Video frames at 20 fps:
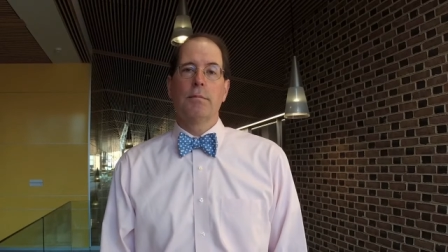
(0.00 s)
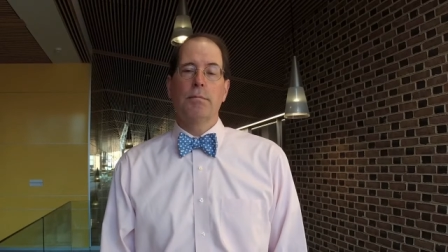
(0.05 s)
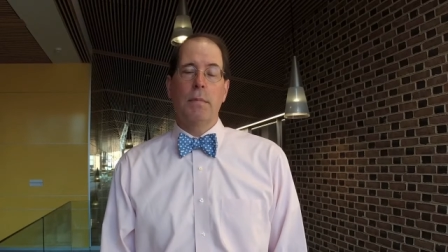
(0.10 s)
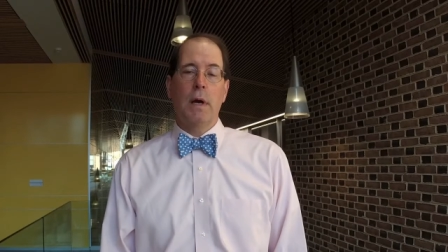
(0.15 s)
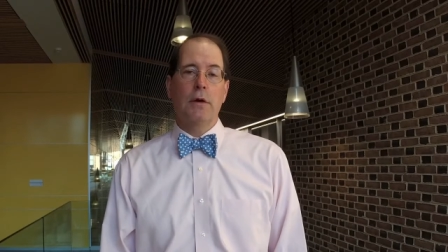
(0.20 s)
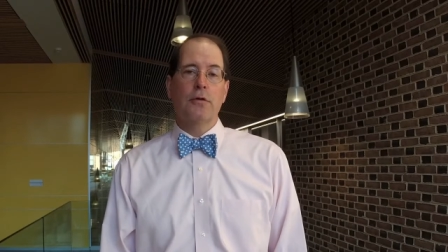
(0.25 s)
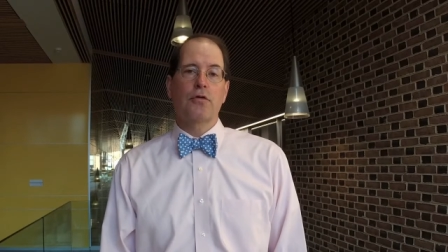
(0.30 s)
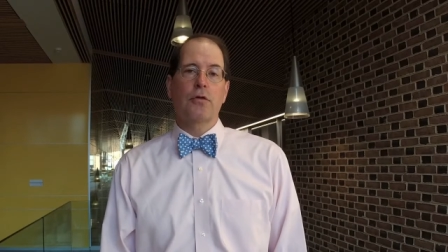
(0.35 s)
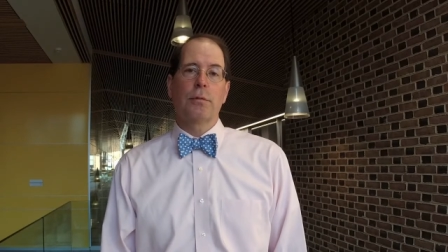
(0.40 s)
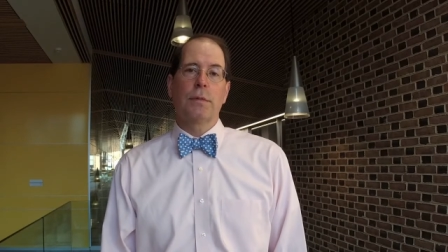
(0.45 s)

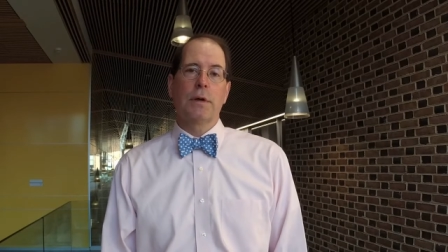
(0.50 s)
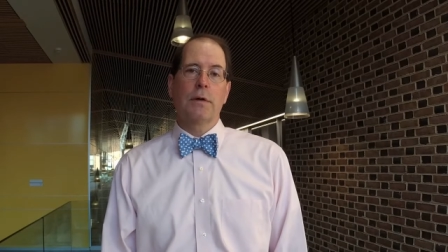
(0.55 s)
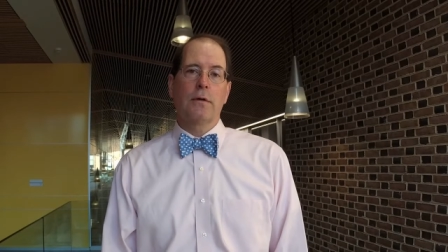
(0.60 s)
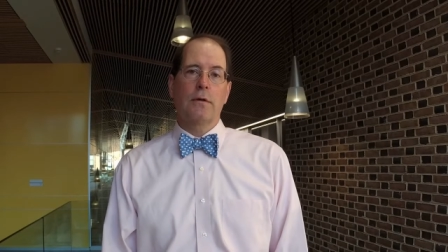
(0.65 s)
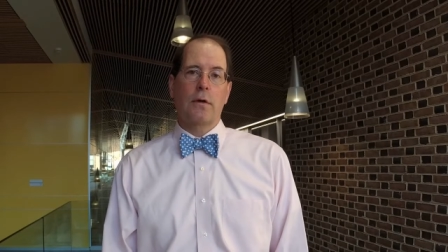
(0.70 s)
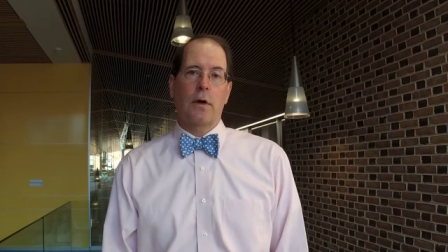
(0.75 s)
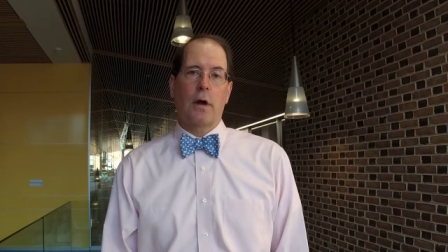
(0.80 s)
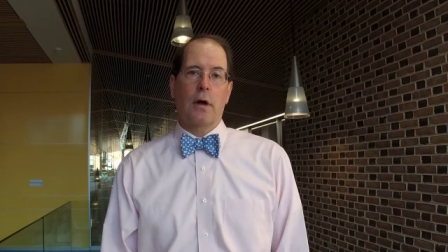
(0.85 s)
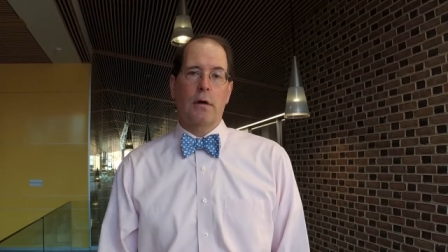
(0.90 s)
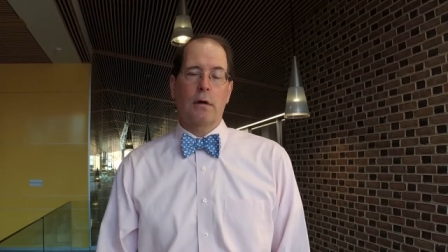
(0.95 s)

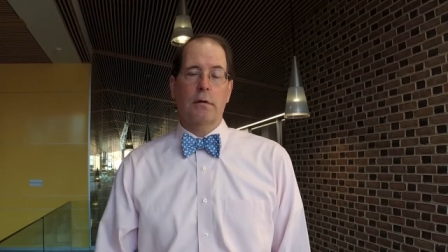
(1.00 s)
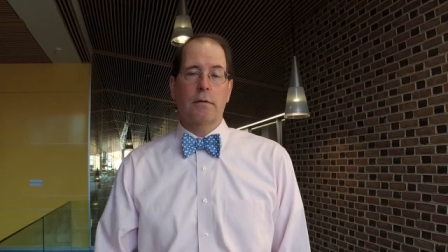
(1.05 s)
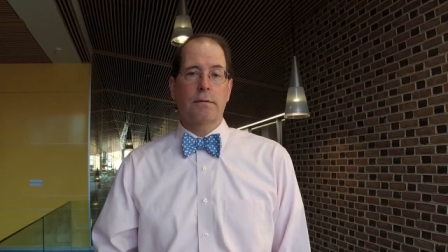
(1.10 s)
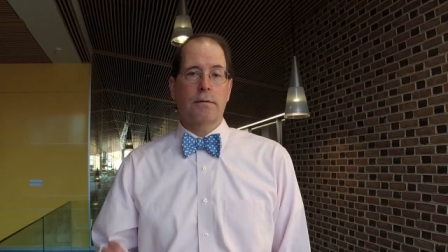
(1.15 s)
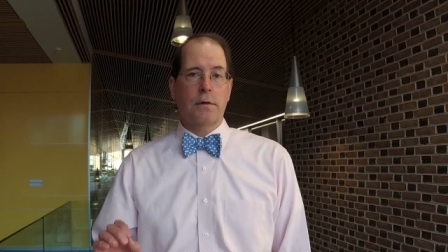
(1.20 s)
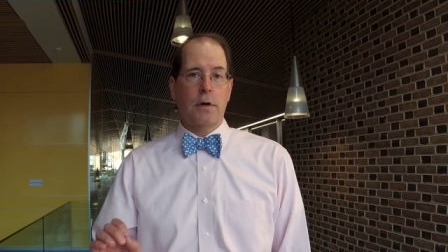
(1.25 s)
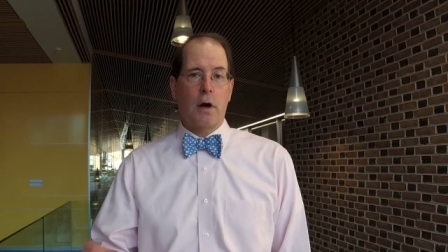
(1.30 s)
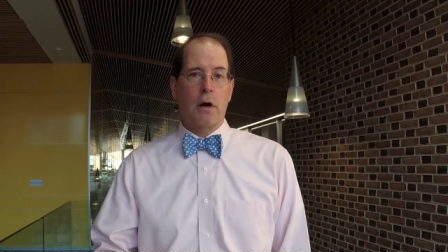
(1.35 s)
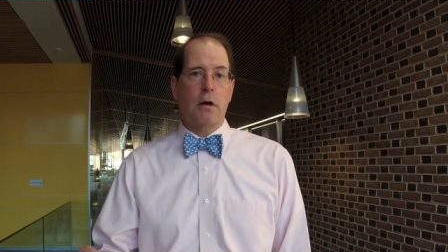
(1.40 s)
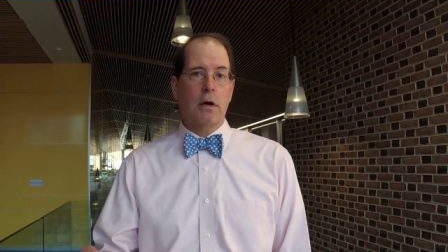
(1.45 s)
measurements of
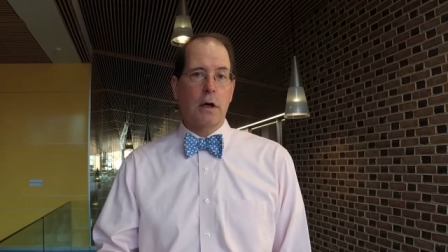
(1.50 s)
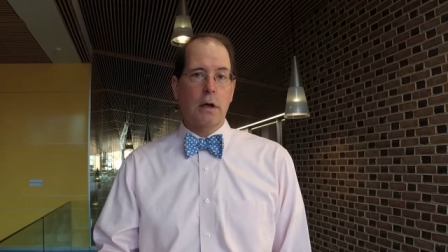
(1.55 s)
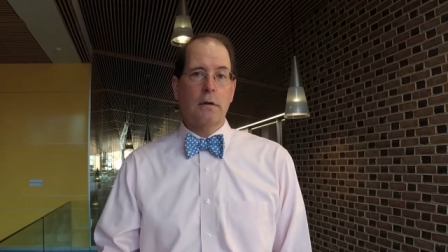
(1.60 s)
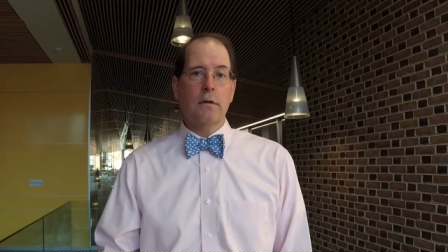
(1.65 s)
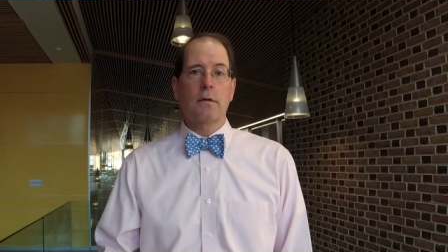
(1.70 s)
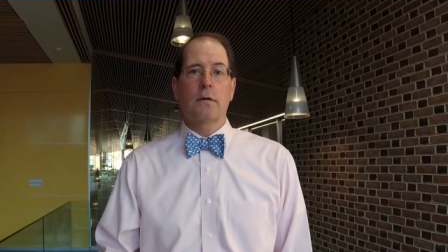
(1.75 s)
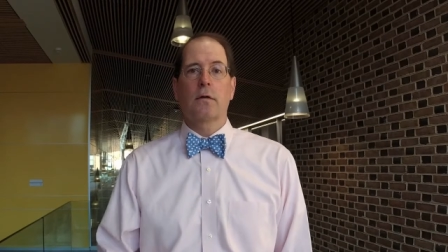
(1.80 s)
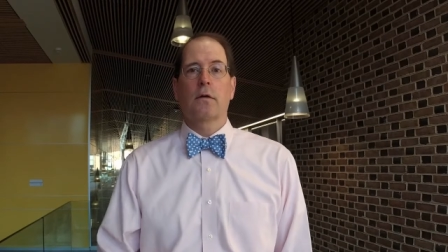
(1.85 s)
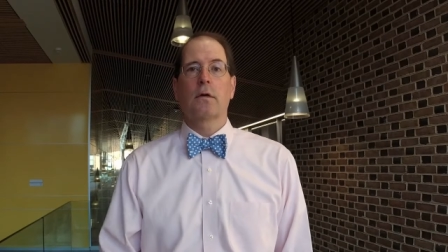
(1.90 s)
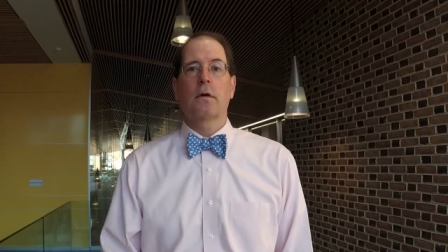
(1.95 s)

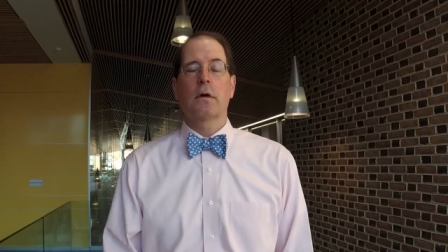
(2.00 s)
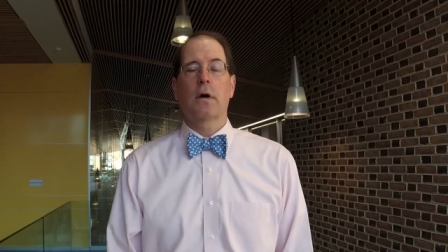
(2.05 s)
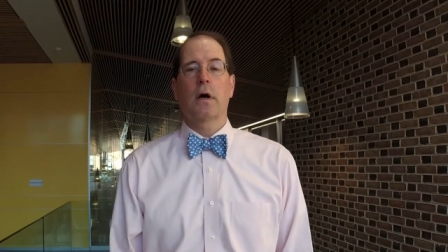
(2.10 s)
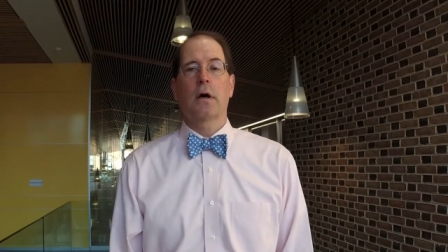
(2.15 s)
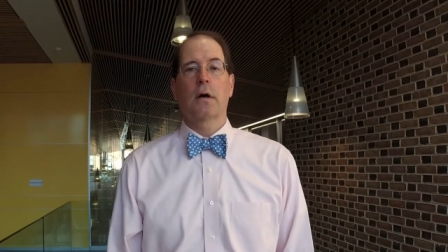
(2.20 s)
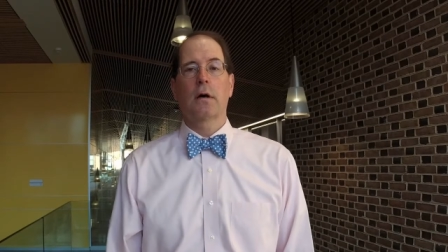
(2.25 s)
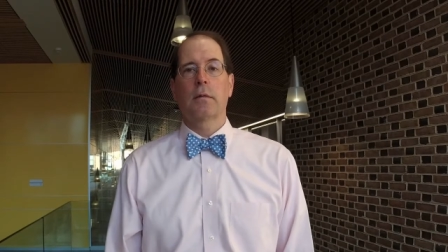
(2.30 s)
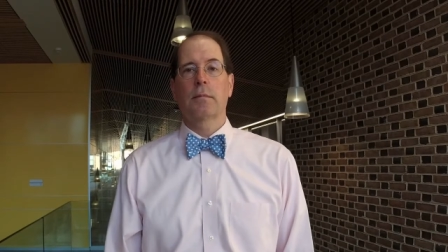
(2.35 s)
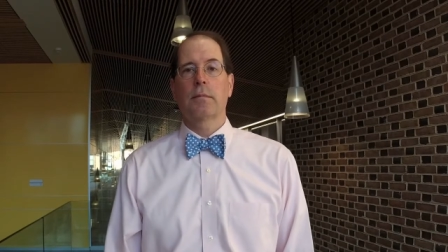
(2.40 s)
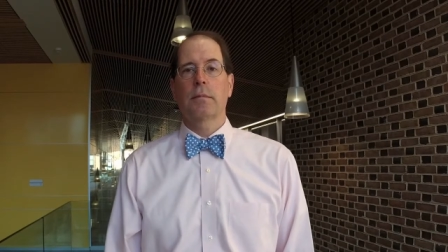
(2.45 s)
targets,
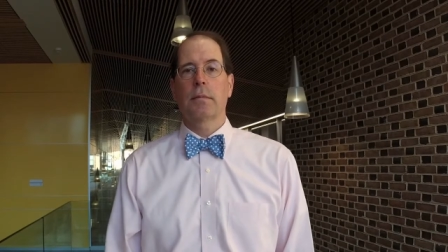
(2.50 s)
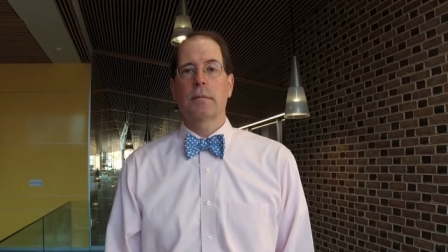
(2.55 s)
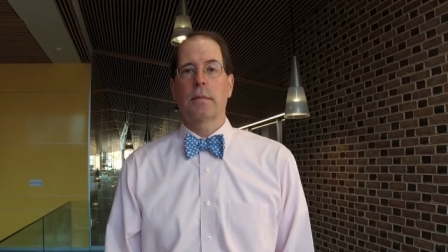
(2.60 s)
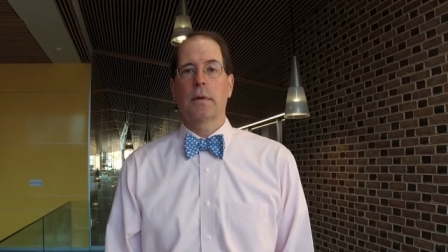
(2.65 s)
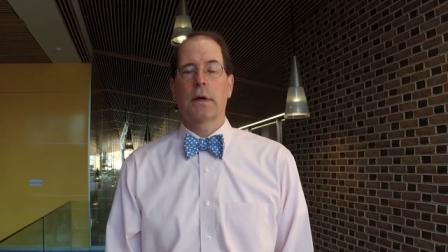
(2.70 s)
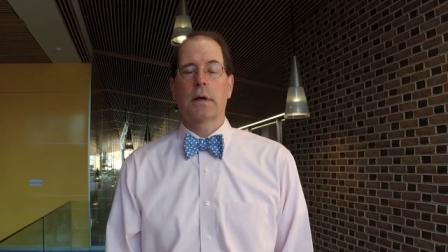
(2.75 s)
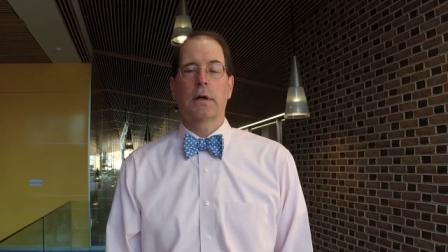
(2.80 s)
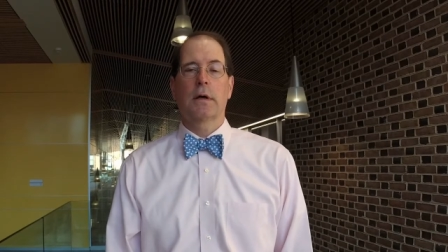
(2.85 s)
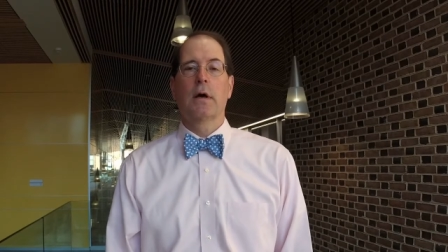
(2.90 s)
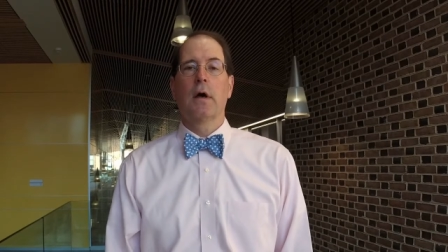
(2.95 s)
um,
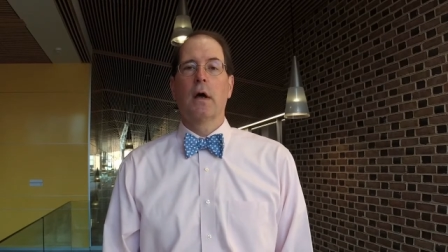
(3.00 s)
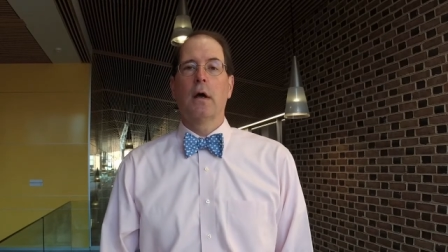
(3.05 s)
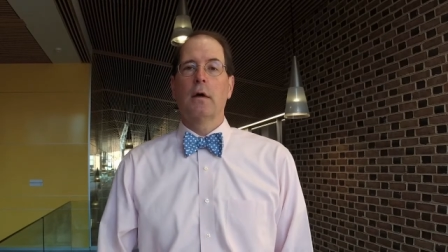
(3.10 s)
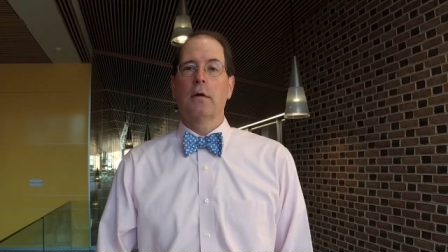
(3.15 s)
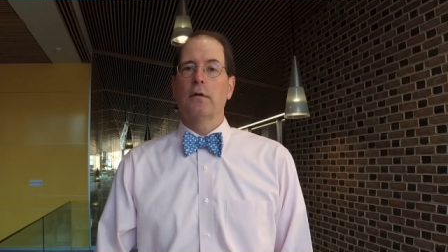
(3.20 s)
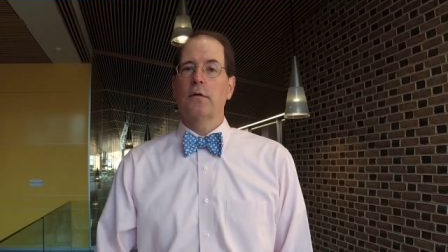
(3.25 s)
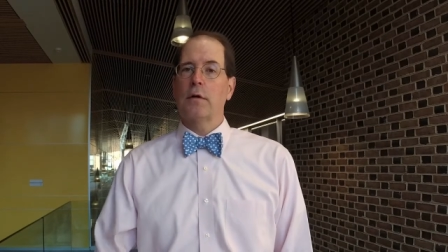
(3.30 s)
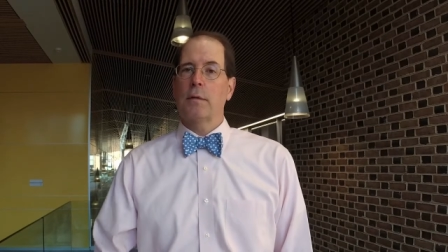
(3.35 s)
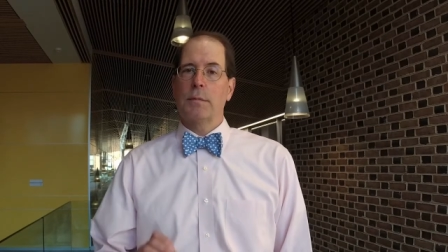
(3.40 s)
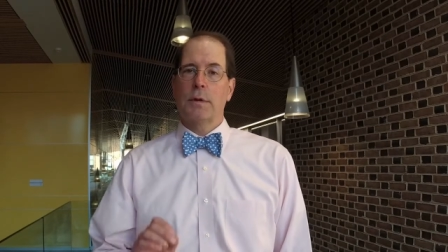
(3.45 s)
uh,
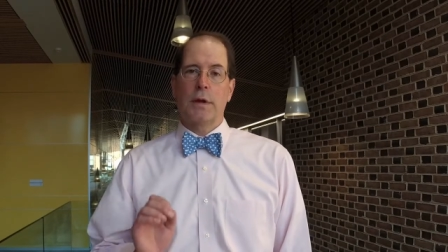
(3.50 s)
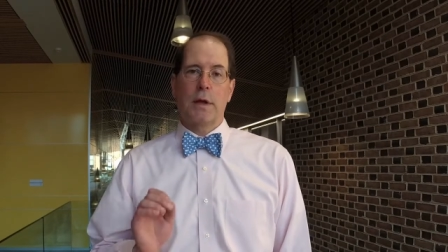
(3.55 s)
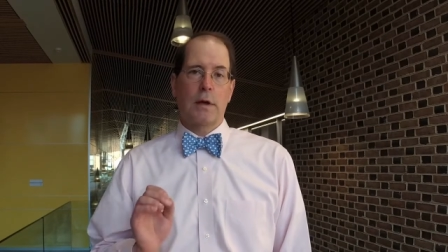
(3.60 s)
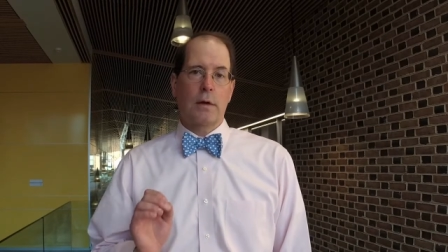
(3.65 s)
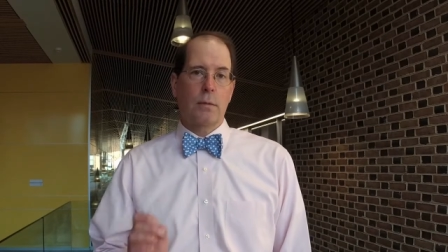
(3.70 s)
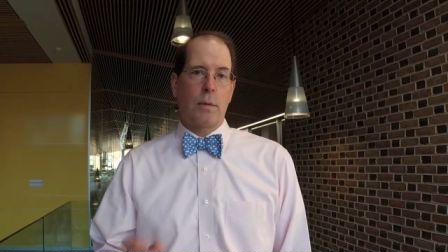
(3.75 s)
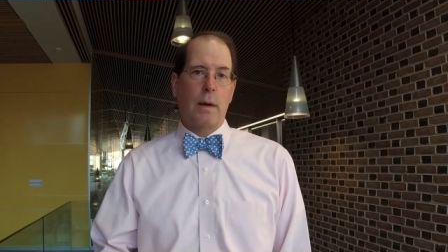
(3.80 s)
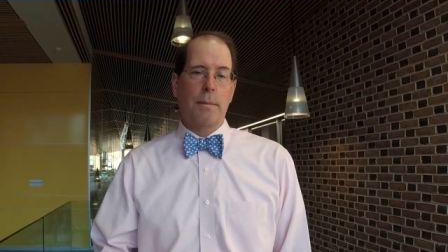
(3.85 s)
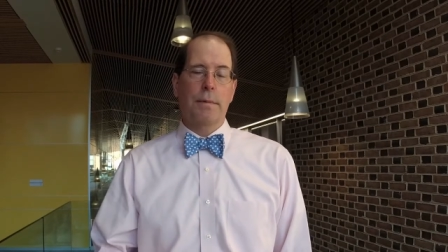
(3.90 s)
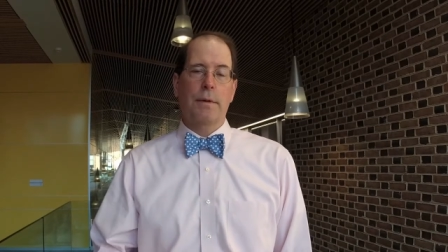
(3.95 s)

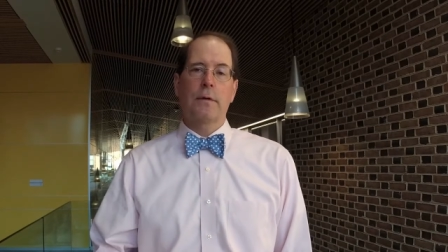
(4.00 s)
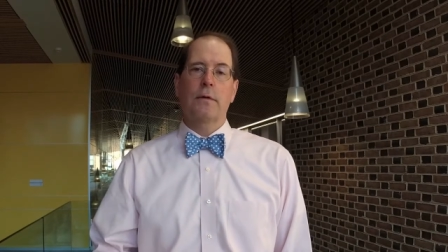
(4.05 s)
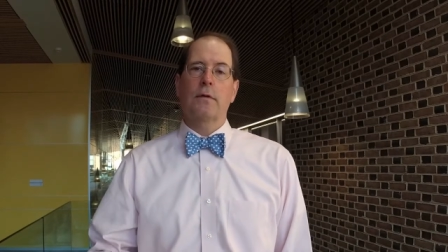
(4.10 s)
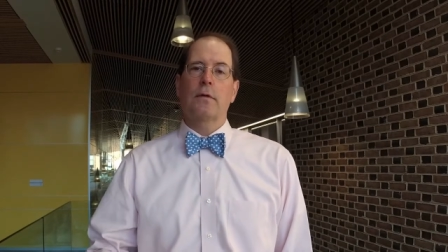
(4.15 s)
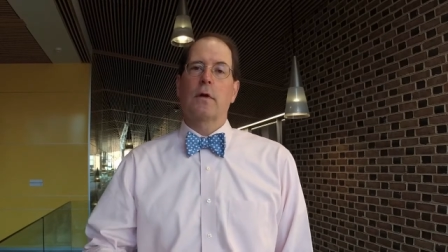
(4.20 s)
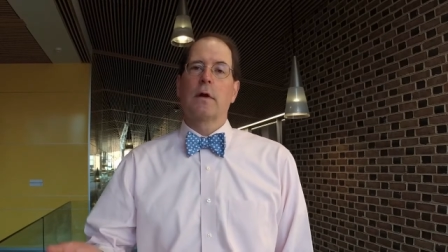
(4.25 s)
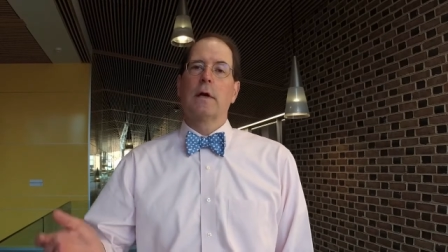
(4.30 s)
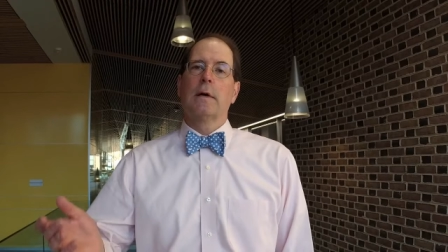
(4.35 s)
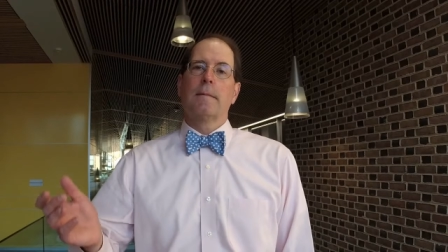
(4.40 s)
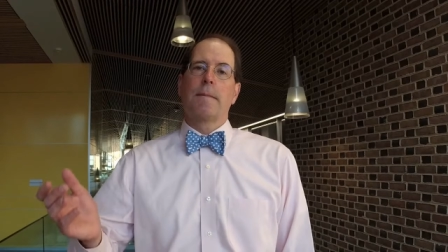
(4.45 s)
simulated
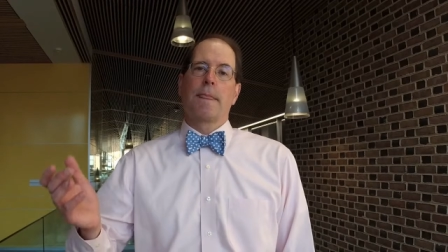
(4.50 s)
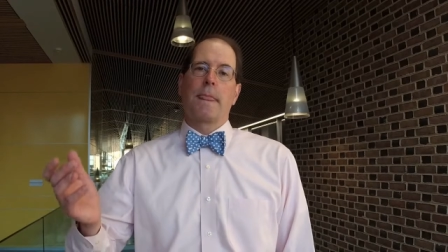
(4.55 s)
weapons,